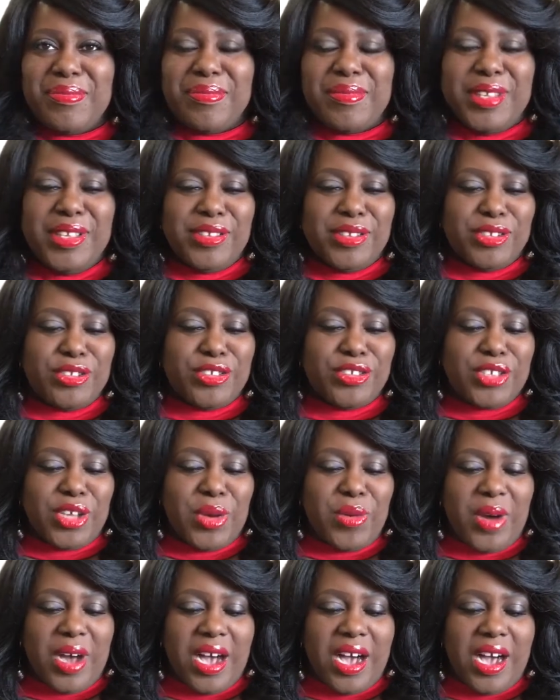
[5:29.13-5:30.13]
These are
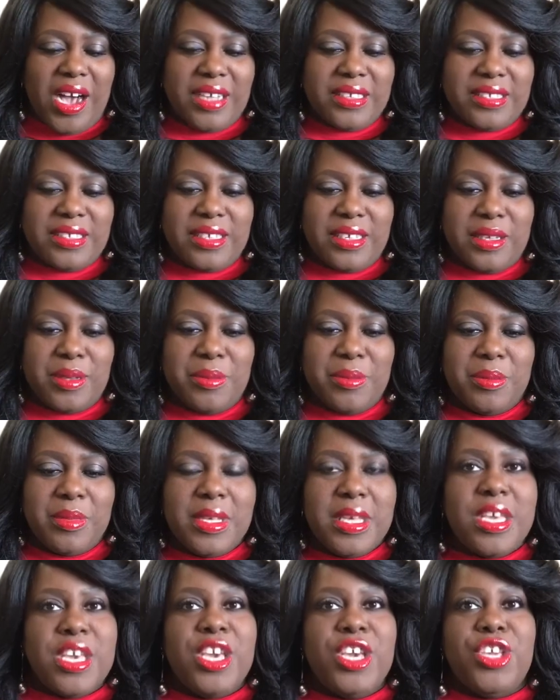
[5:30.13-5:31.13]
so awesome.
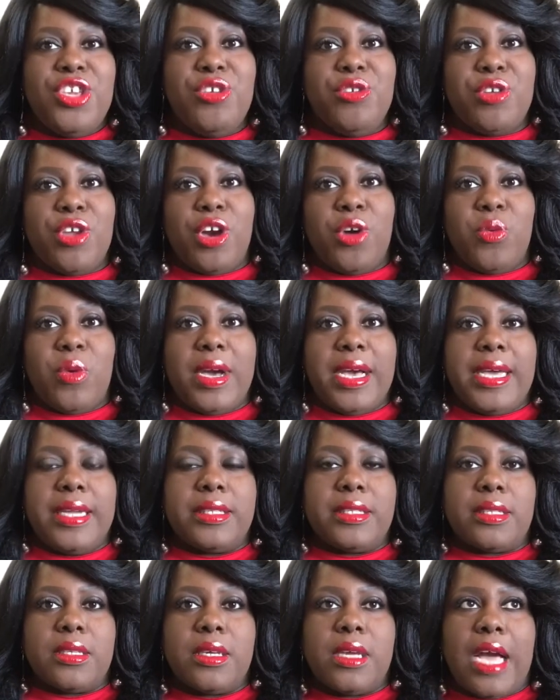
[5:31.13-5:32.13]
You know
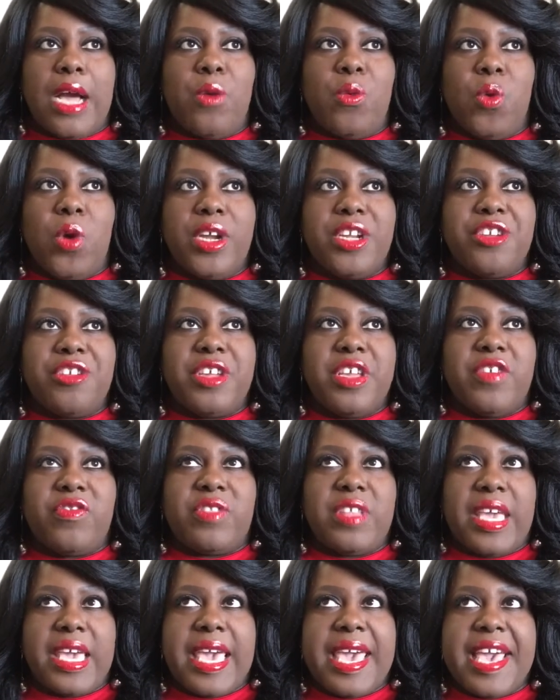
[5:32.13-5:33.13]
what? I wonder if
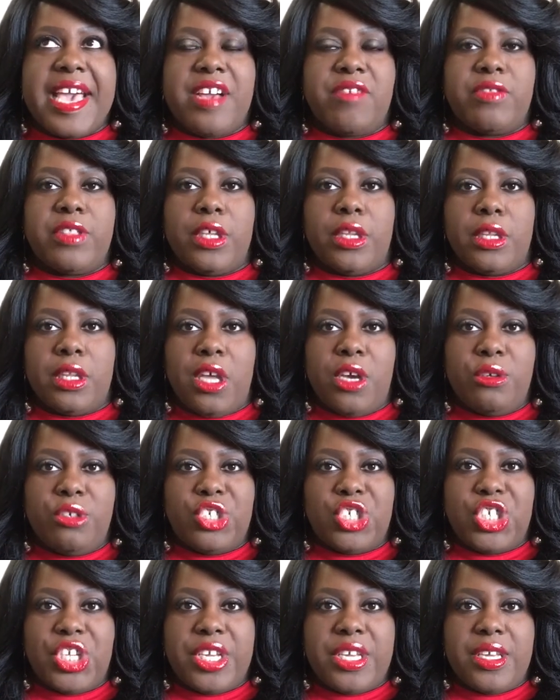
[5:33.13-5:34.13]
they have the
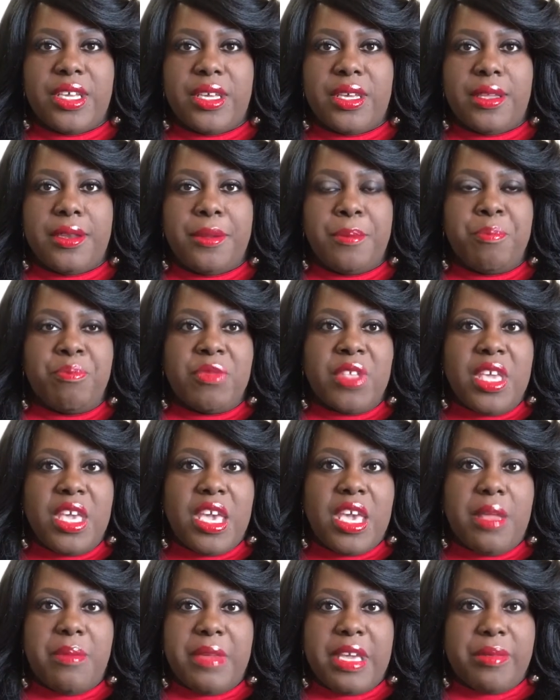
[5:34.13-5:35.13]
lotion
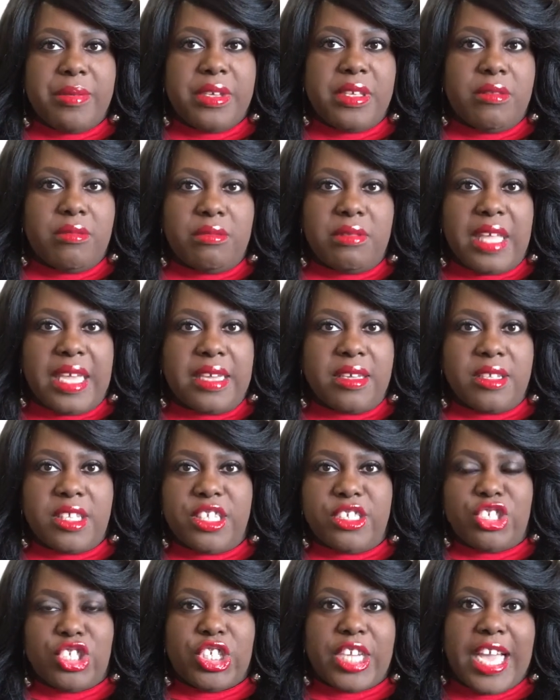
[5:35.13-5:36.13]
and maybe like
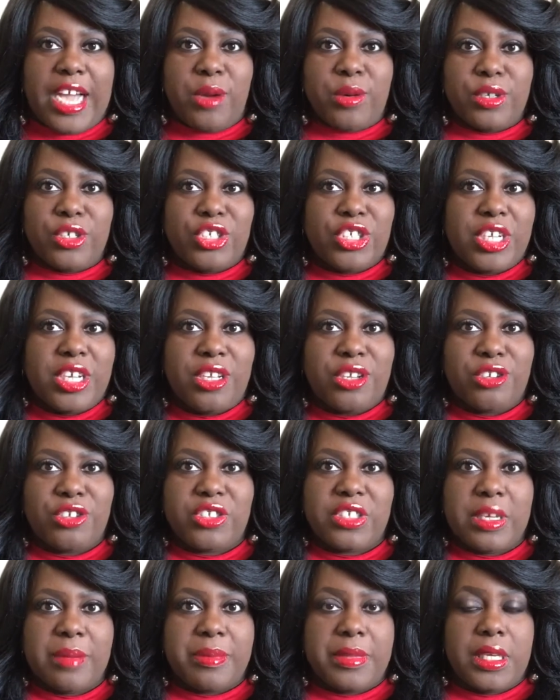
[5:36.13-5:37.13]
a shower gel or
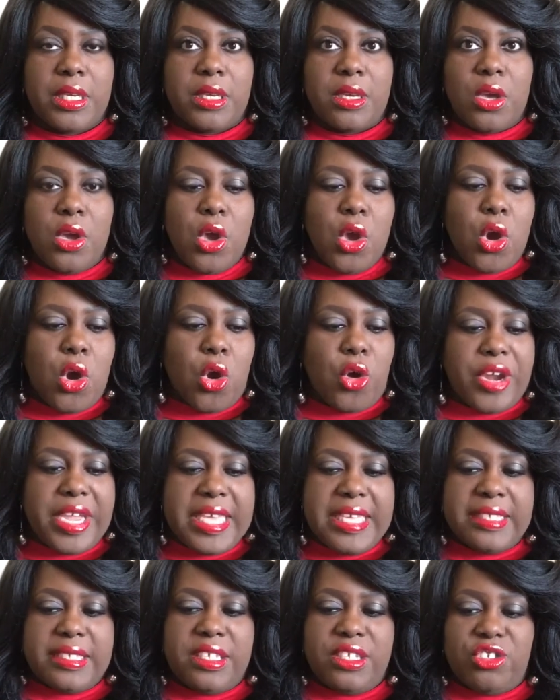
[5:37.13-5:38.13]
something. Or
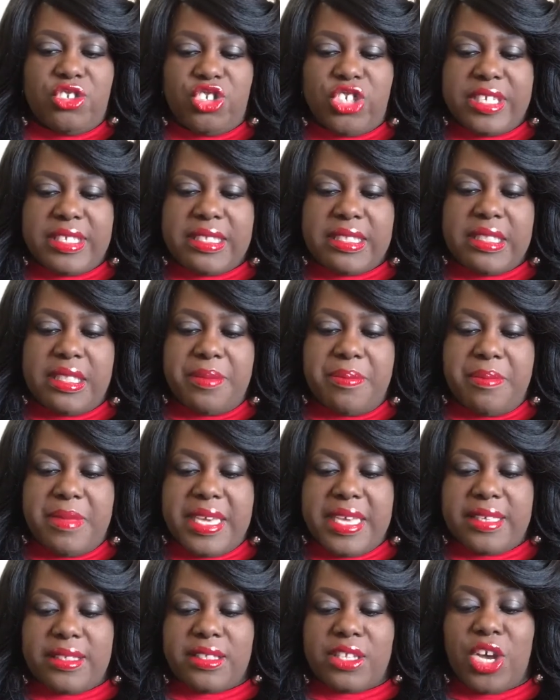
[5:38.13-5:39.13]
is it just the
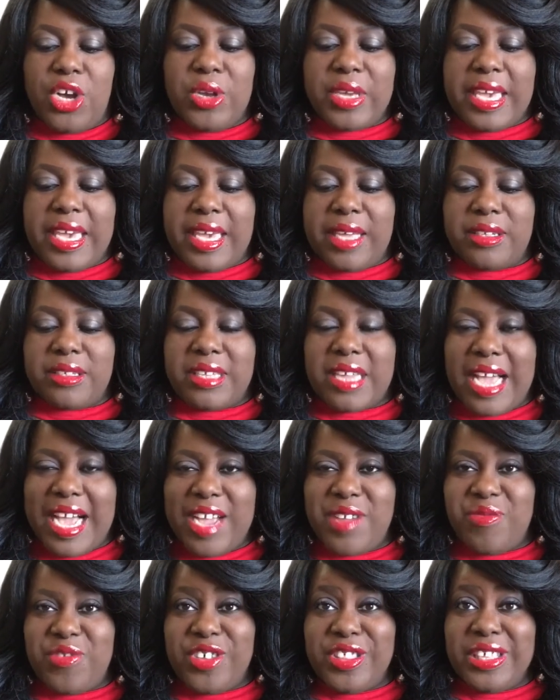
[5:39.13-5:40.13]
mist? Okay,
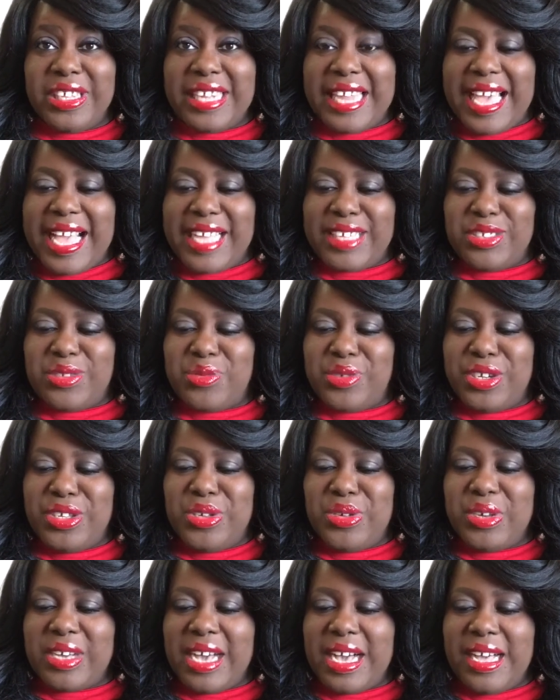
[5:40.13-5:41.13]
time for the last one,
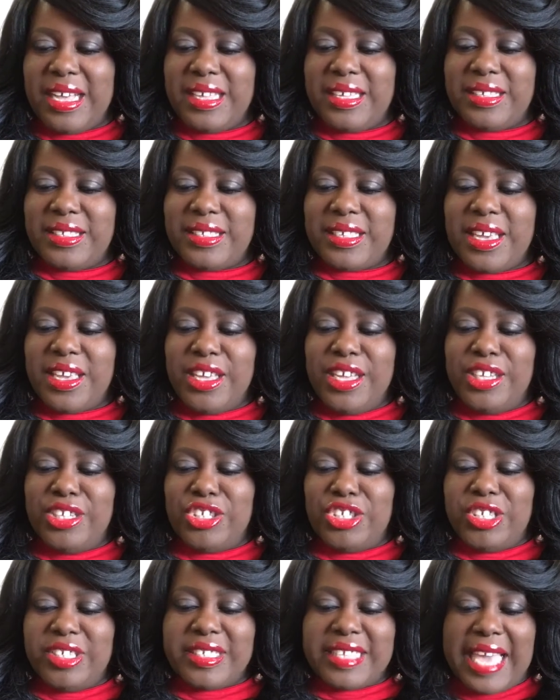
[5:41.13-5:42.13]
you guys.
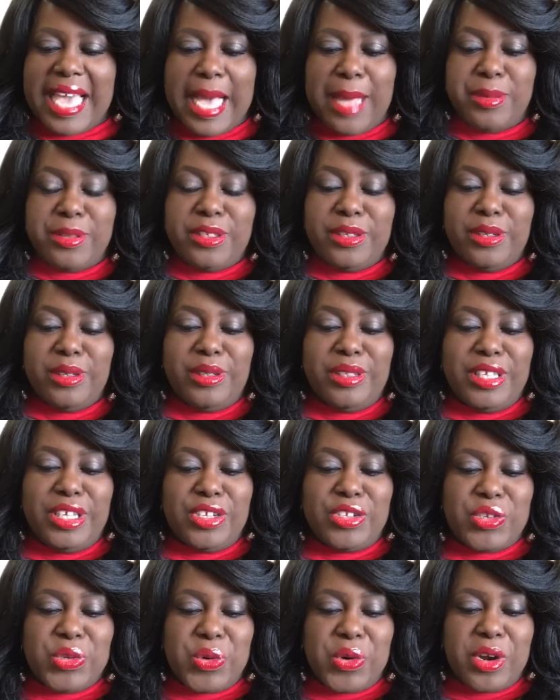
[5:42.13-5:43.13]
She's absolutely
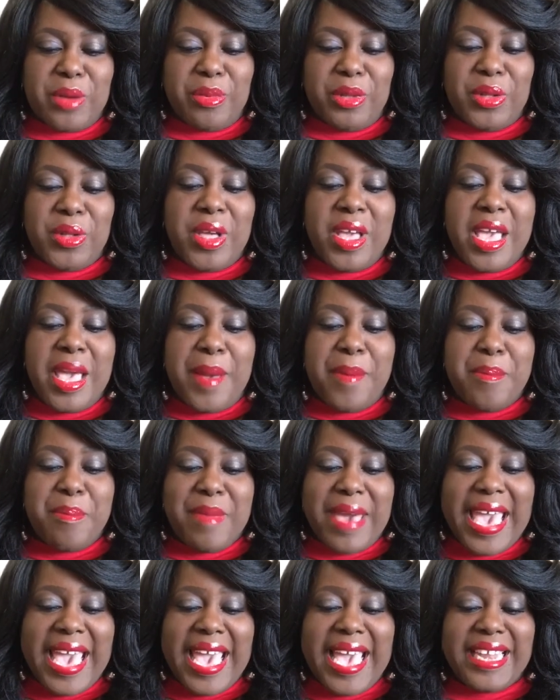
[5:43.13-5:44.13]
adorable.
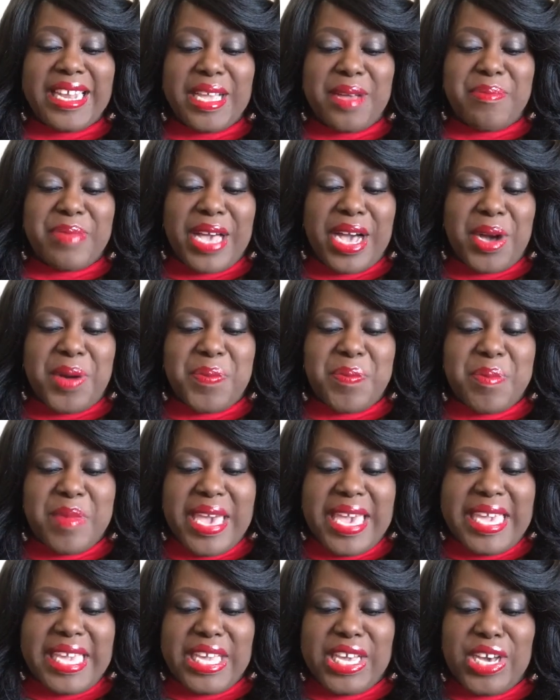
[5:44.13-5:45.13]
Mad About
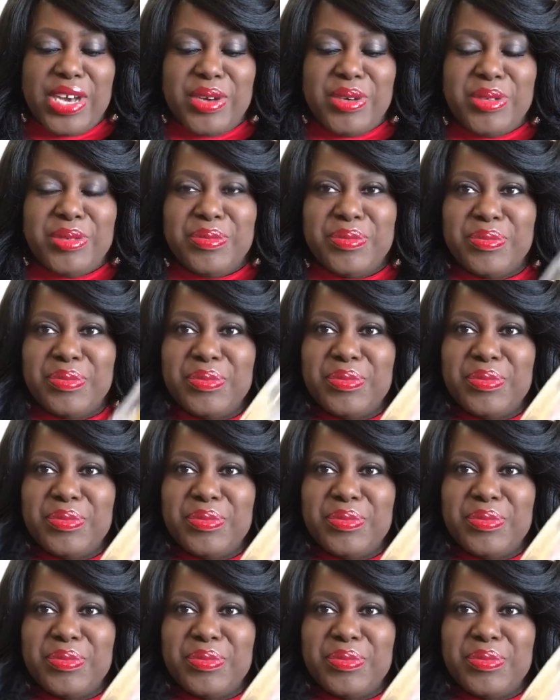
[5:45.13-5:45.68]
Mango.